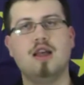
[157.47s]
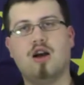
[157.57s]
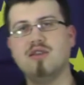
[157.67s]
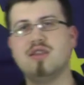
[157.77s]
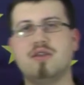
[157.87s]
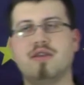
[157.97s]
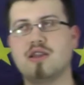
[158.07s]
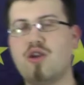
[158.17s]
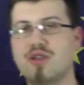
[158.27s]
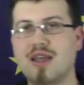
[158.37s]
Also a quick
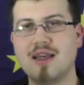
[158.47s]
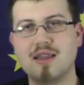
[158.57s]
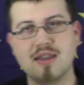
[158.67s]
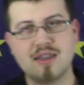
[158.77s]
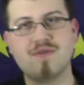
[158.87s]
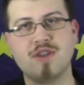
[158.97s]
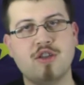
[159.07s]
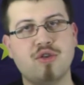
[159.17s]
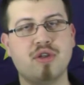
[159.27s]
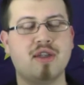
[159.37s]
note, this
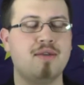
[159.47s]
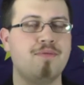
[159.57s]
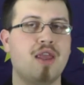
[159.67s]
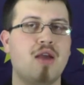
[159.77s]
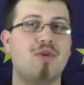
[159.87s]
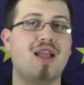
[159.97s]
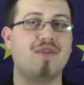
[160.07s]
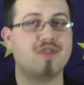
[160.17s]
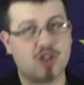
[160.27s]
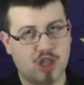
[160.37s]
video here will
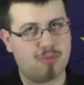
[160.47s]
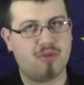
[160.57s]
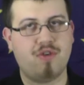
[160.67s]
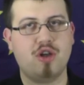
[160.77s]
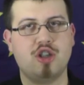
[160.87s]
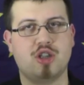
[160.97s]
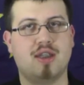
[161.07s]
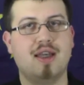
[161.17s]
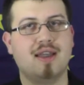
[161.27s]
have a German version.